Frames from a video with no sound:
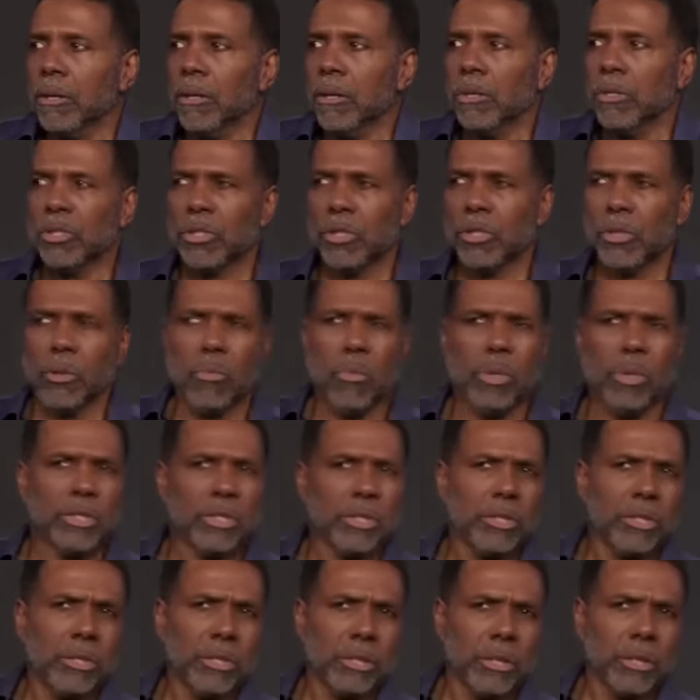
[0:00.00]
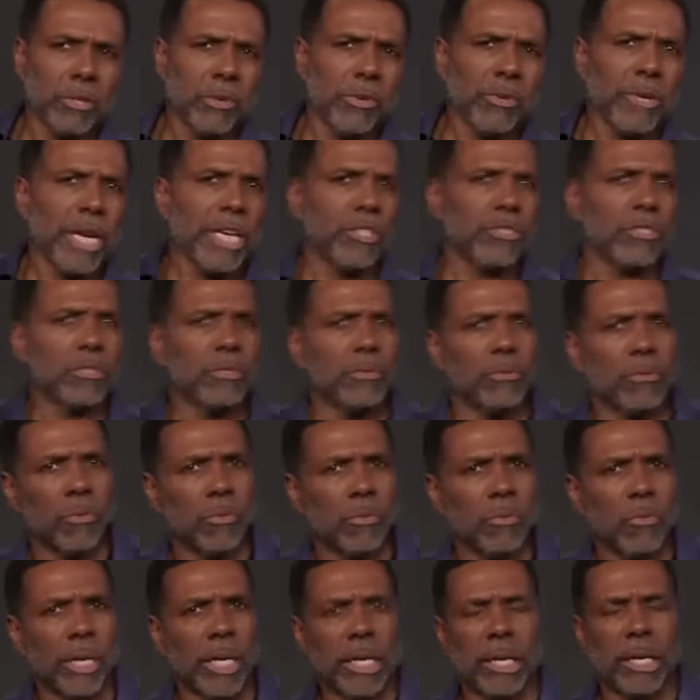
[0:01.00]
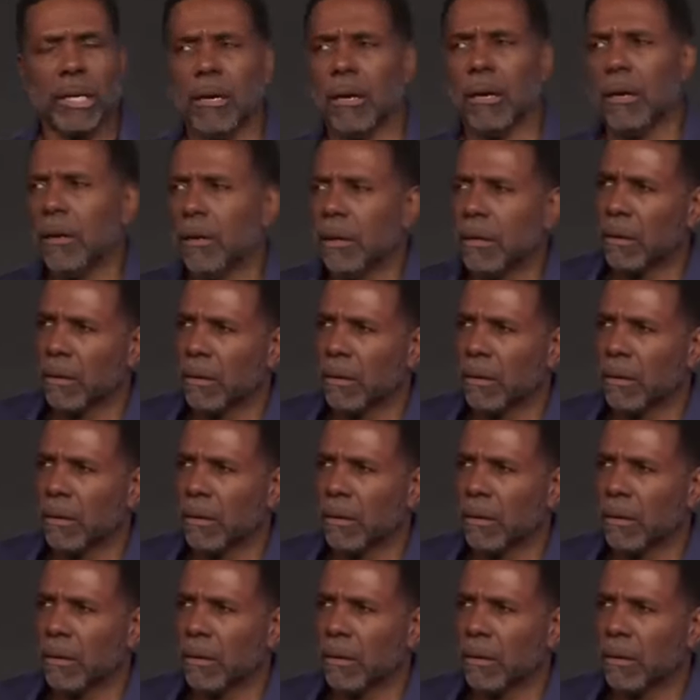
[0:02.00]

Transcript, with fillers: So what's the creation waiting on?